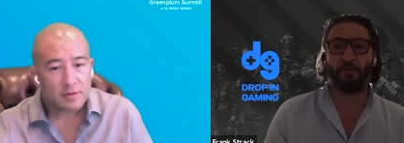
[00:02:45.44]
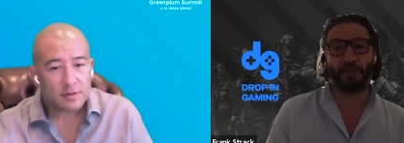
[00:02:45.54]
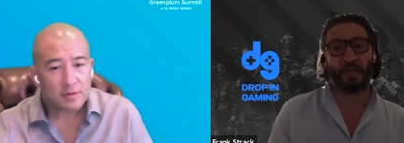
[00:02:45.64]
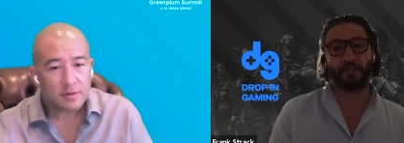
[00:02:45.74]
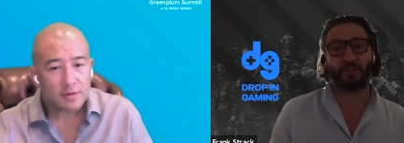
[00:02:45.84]
Speaker 1: for the
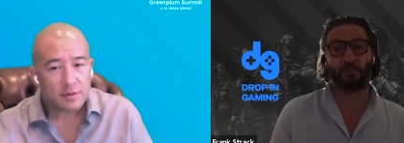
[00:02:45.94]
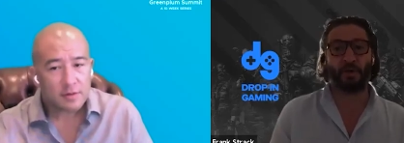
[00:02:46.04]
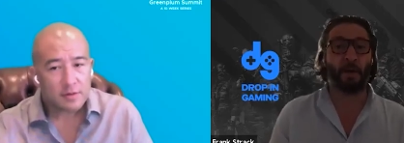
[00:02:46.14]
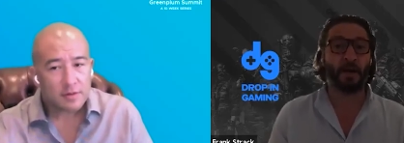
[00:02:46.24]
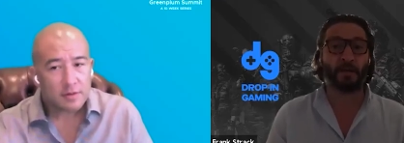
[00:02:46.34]
chance to
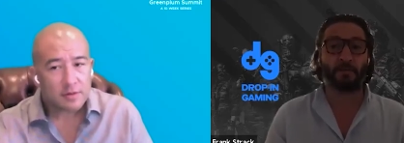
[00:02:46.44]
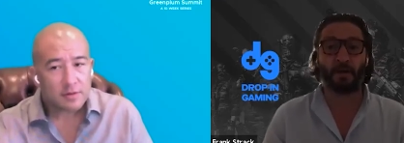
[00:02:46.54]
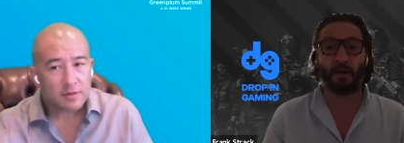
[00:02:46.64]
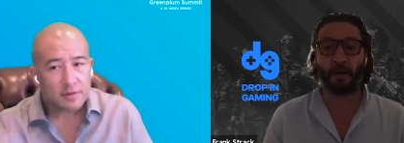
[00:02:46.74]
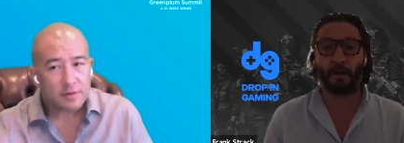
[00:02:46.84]
win money.
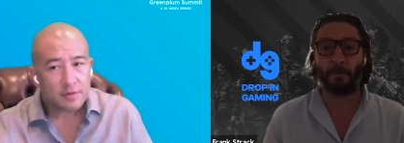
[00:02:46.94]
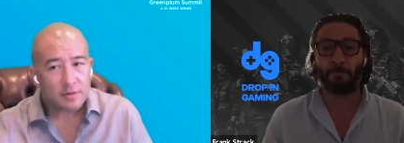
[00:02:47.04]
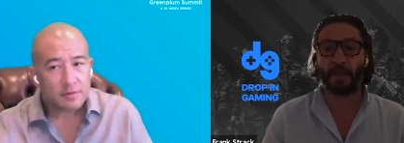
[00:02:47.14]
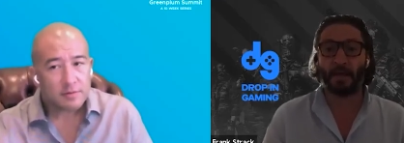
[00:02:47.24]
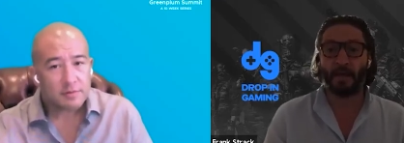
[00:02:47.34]
Um,
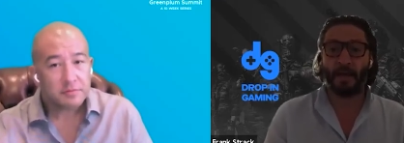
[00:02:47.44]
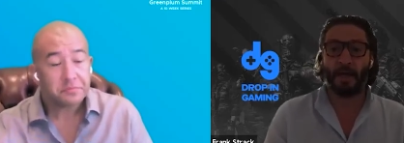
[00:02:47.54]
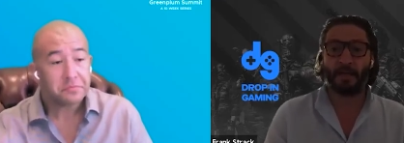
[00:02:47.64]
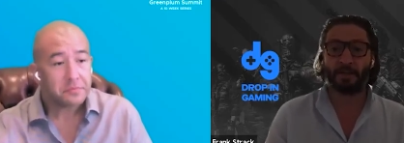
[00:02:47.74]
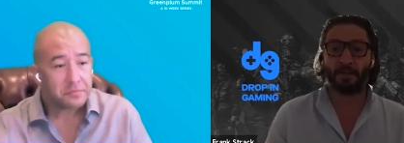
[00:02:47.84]

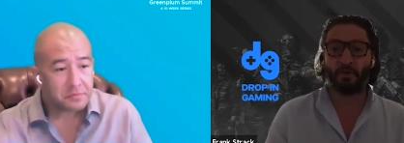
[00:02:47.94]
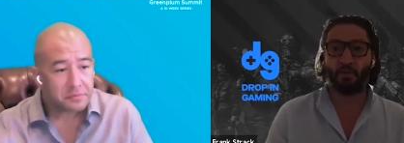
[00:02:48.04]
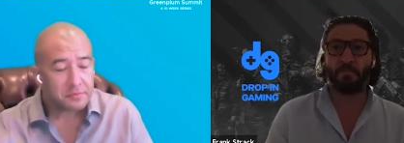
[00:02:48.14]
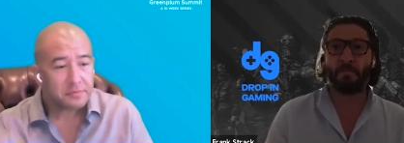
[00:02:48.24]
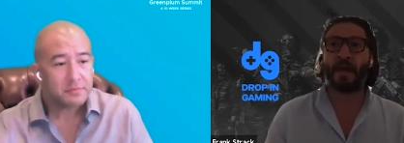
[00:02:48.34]
and so
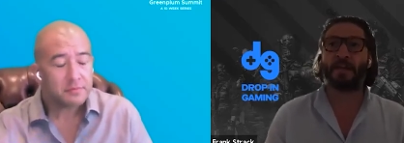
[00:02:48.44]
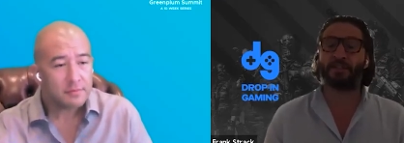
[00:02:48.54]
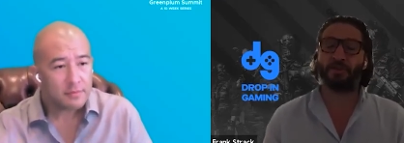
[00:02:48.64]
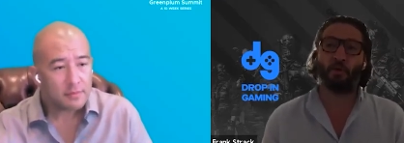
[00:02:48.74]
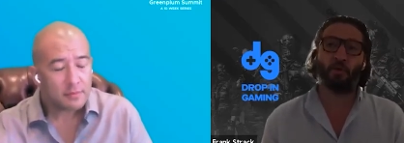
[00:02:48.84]
we
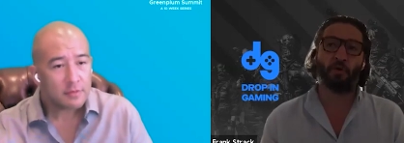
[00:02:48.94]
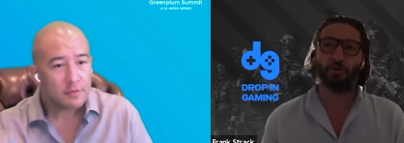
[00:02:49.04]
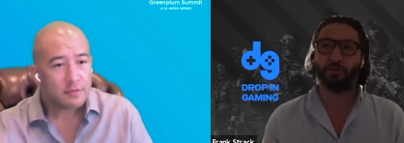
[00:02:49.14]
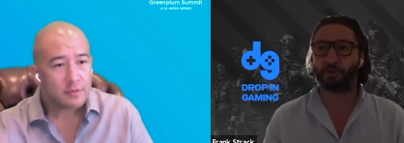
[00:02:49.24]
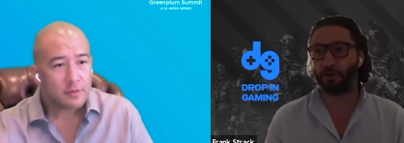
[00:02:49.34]
manage the
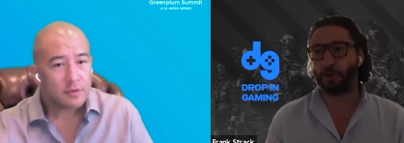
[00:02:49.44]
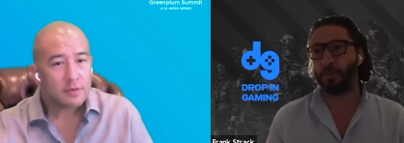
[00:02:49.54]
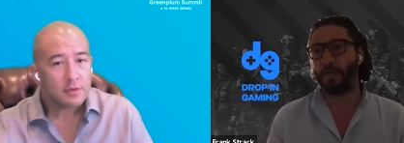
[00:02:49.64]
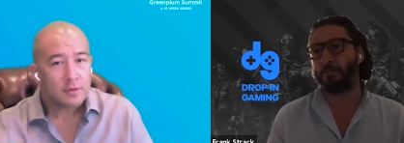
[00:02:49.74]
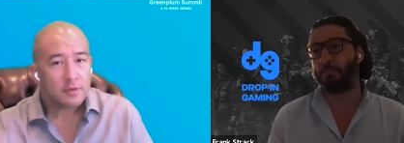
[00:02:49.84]
whole
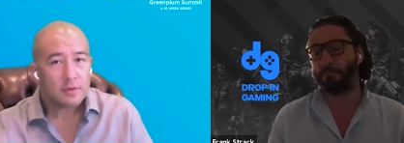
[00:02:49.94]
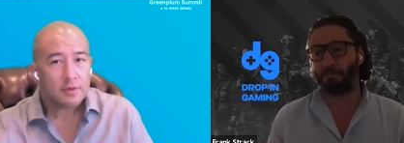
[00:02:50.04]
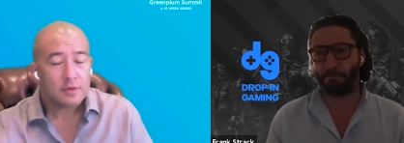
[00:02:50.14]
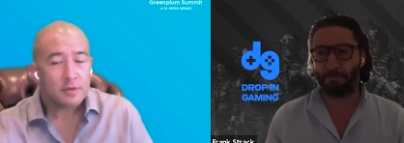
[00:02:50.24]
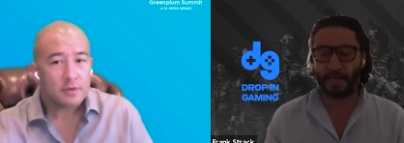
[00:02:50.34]
tournament
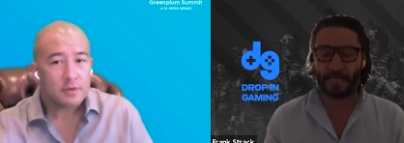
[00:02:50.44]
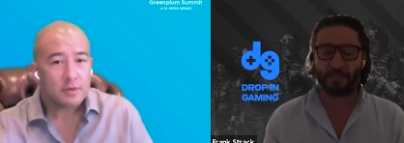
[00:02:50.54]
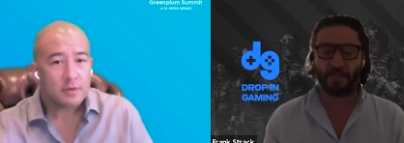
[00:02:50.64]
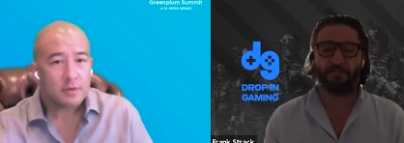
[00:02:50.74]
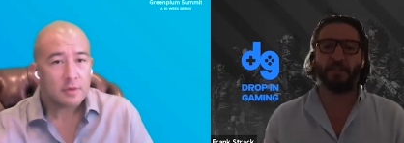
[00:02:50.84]

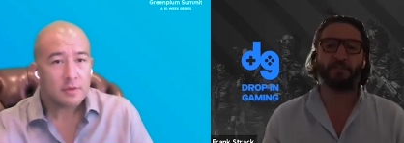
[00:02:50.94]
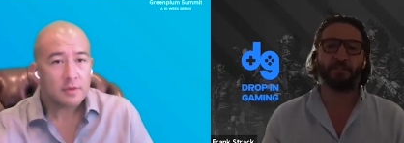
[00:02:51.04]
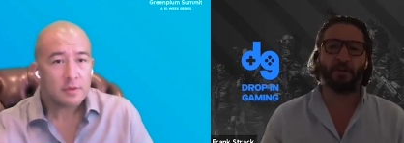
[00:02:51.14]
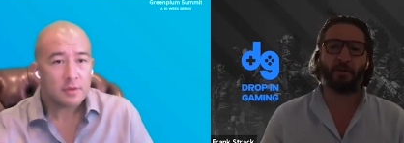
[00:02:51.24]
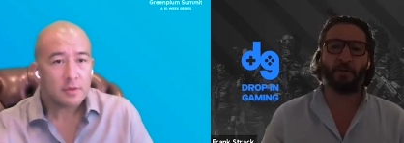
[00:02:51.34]
piece of it.
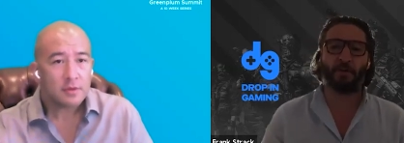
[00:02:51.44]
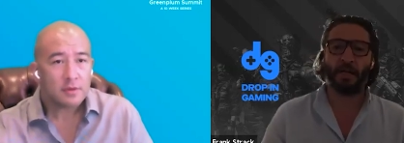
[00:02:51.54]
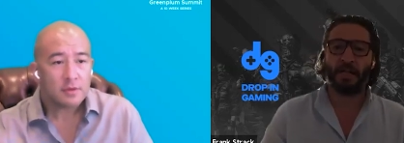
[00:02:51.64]
So